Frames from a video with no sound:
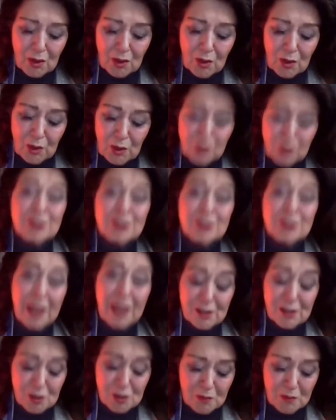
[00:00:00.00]
who's
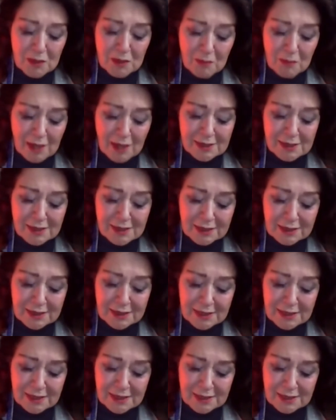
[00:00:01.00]
going to be my
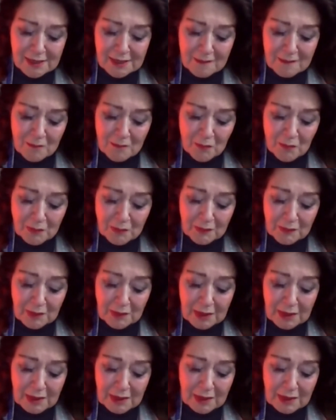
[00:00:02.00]
successor.
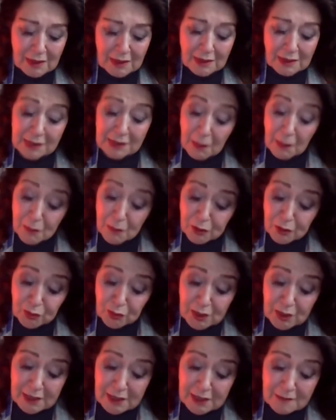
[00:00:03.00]
Number
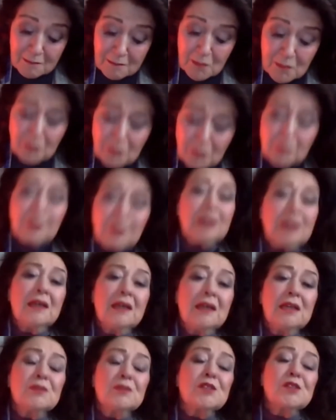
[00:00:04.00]
three,
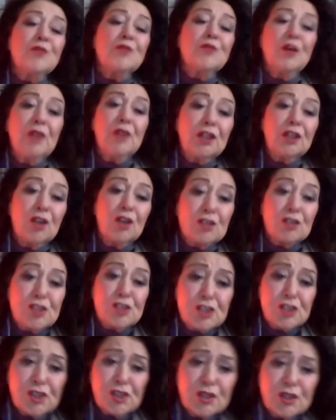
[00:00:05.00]
he was very
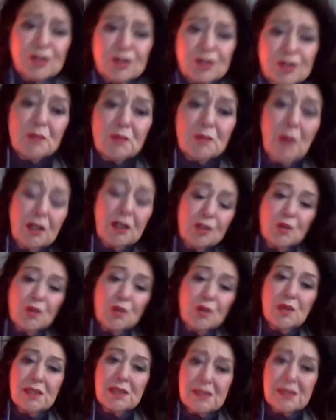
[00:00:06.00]
concerned about
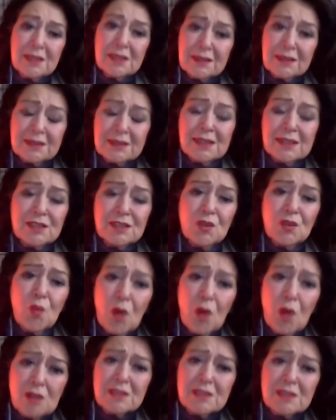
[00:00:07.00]
who his successor
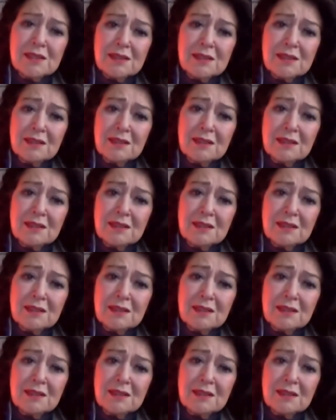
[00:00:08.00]
was.